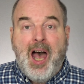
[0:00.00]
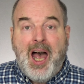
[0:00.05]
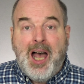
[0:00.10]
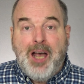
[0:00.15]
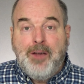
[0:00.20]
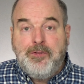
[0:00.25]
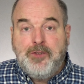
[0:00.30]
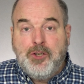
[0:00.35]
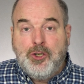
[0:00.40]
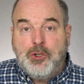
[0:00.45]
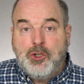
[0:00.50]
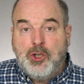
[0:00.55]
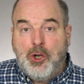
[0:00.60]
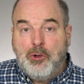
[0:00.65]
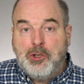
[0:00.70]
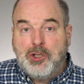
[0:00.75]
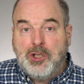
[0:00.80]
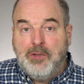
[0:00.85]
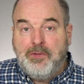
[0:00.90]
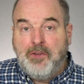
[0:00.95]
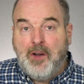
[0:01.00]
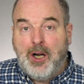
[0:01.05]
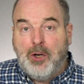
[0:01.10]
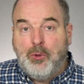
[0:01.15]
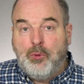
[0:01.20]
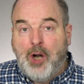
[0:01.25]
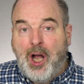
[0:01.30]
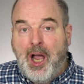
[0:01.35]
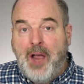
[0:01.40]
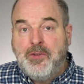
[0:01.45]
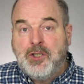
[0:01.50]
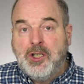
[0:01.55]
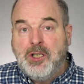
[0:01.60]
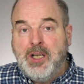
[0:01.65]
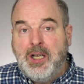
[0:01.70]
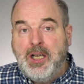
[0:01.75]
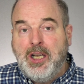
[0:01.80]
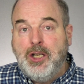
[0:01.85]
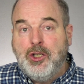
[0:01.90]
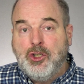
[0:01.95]
After Joseph arrives
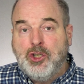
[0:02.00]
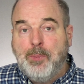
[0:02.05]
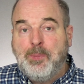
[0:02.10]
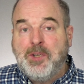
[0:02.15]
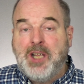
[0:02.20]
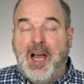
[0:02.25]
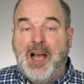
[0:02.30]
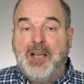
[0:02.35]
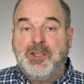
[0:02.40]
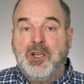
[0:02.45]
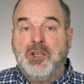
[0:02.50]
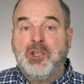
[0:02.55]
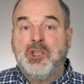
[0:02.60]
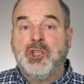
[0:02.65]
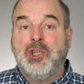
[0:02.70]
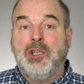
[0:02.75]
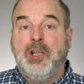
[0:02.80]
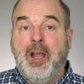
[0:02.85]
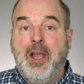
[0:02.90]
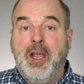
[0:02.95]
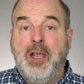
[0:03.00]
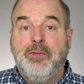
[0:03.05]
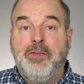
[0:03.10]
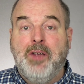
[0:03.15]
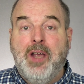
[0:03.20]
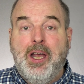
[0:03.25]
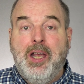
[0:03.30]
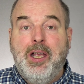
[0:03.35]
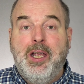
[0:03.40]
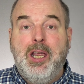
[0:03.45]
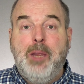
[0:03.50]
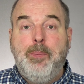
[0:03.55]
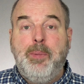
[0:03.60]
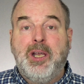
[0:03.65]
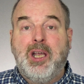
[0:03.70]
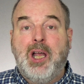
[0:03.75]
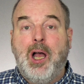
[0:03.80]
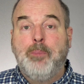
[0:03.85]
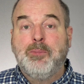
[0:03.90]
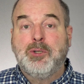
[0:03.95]
in Egypt as a slave, he
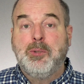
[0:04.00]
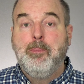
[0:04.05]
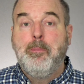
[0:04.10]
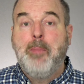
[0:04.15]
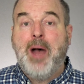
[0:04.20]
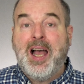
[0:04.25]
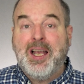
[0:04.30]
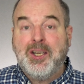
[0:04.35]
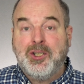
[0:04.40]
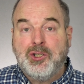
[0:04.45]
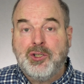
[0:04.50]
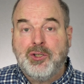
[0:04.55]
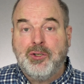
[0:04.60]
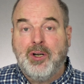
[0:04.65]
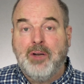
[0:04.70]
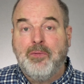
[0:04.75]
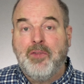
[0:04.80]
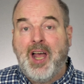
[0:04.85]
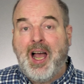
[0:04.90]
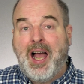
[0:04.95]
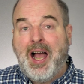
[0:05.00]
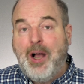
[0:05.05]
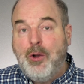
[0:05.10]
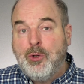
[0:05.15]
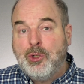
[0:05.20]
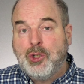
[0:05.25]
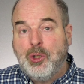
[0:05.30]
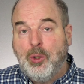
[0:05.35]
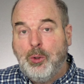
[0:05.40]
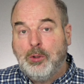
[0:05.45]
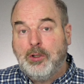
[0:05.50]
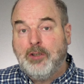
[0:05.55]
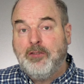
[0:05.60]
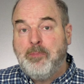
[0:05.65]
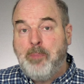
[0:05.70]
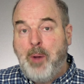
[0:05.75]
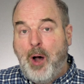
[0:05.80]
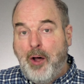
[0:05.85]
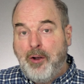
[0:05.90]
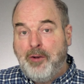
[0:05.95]
becomes master of the household
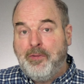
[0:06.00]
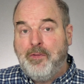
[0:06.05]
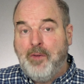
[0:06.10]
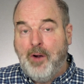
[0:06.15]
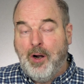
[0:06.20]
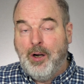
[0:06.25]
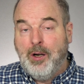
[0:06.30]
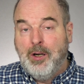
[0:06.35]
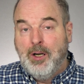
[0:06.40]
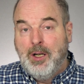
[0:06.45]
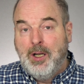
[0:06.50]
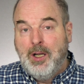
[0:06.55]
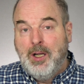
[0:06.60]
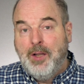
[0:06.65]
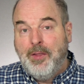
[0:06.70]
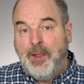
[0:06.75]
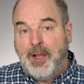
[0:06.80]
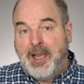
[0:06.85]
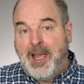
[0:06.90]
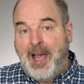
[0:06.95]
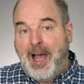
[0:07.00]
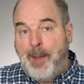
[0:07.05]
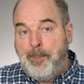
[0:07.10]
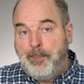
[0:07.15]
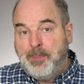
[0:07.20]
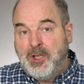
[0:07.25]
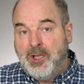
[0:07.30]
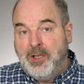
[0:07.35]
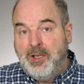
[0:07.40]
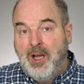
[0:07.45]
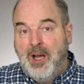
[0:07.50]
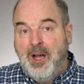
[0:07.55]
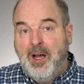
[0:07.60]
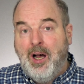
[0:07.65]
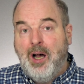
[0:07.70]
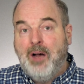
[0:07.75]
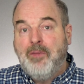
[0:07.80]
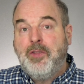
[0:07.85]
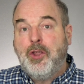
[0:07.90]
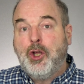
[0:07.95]
of Potiphar, the captain
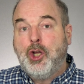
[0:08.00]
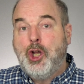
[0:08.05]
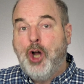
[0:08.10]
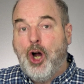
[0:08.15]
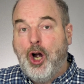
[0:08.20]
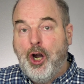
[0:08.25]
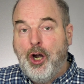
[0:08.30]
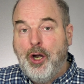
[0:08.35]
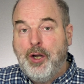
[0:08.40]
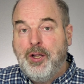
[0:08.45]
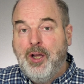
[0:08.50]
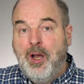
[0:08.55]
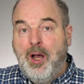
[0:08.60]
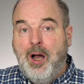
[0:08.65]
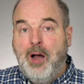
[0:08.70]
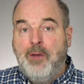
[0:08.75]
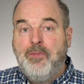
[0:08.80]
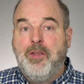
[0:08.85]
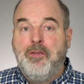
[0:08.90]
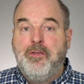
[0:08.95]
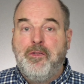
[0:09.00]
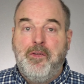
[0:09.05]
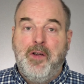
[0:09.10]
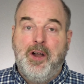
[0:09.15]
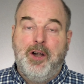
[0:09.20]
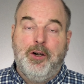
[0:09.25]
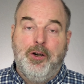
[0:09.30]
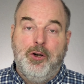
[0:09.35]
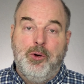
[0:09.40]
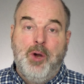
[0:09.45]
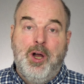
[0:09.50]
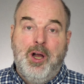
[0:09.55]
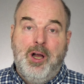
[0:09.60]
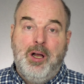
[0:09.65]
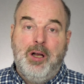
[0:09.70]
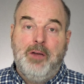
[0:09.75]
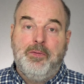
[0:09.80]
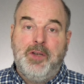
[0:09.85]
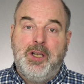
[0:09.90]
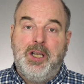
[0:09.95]
of the guard of the Pharaoh
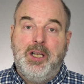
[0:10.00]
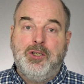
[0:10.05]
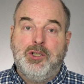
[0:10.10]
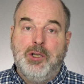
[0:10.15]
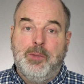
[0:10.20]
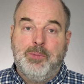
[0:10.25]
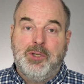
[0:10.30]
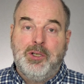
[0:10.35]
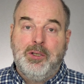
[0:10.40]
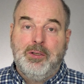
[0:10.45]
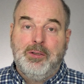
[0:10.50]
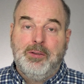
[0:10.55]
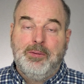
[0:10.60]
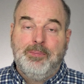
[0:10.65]
of Egypt.